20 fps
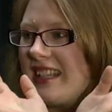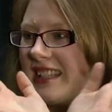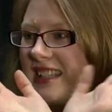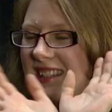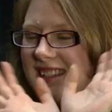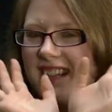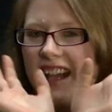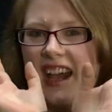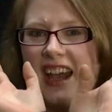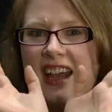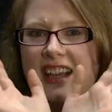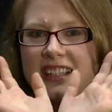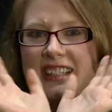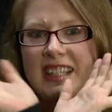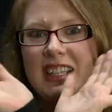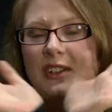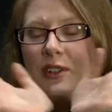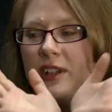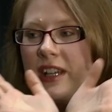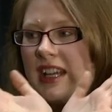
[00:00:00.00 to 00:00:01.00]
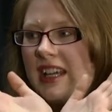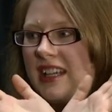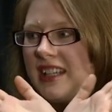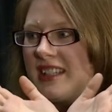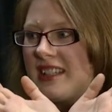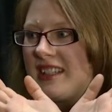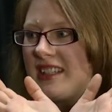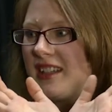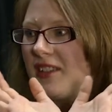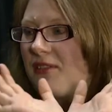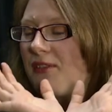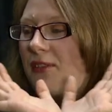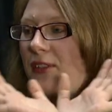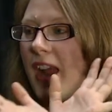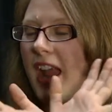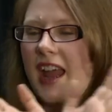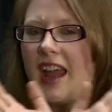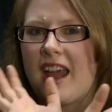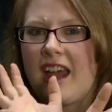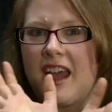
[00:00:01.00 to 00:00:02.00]
uh, synchronous,
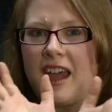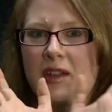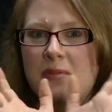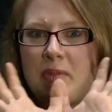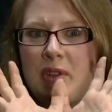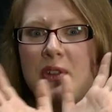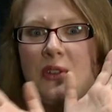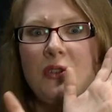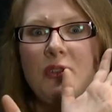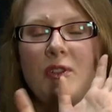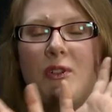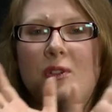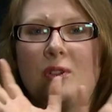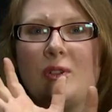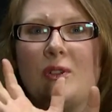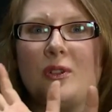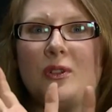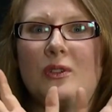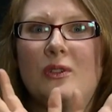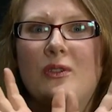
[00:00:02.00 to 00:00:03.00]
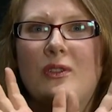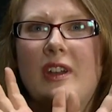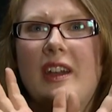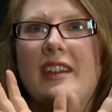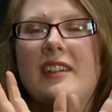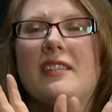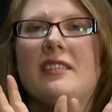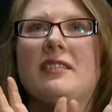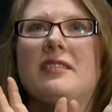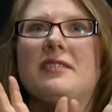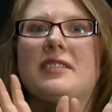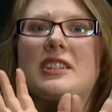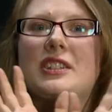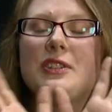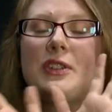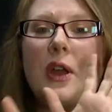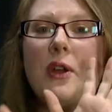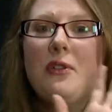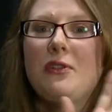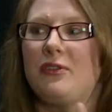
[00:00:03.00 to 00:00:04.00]
uh, beautiful kind of
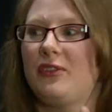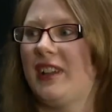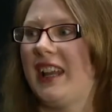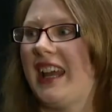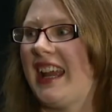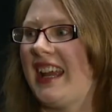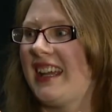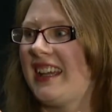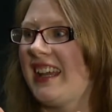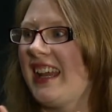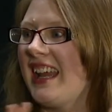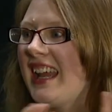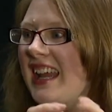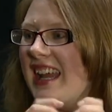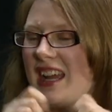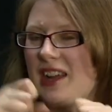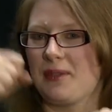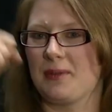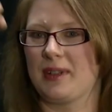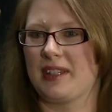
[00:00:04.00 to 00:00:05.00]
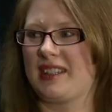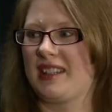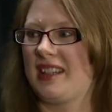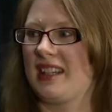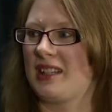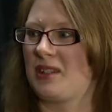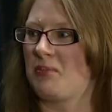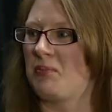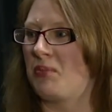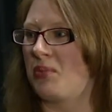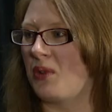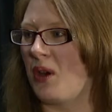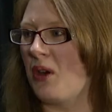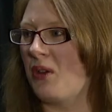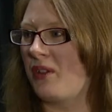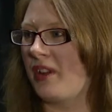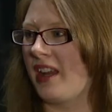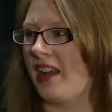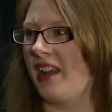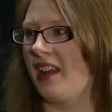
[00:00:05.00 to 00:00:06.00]
snowflake. It was this
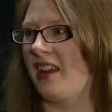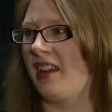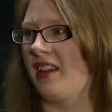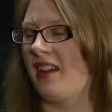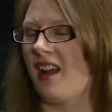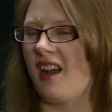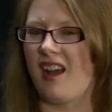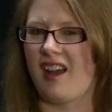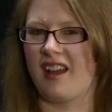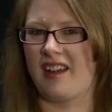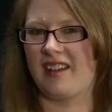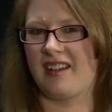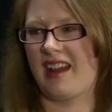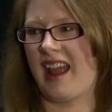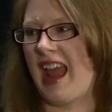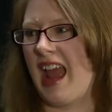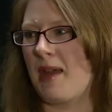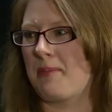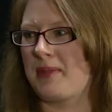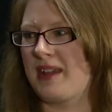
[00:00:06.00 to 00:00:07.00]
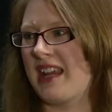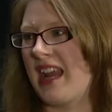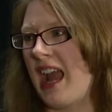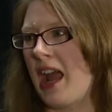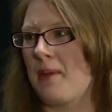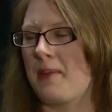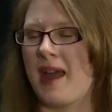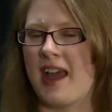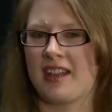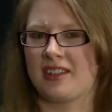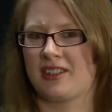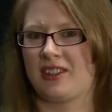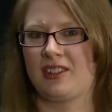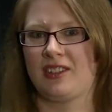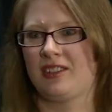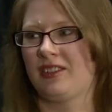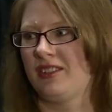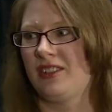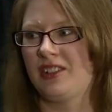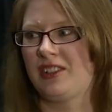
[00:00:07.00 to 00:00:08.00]
broken, unhappy,
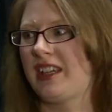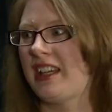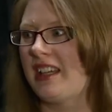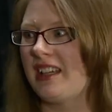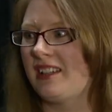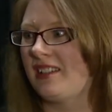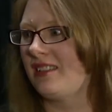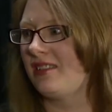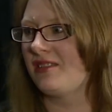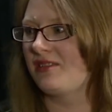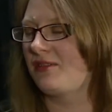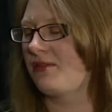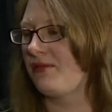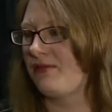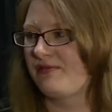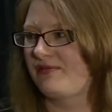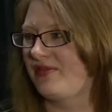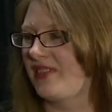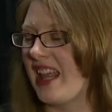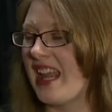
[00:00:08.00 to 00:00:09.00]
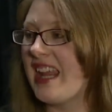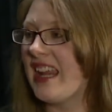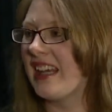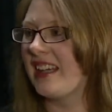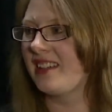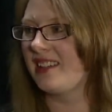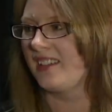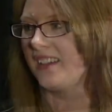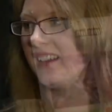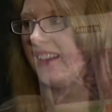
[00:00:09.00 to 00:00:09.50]
haphazard looking thing.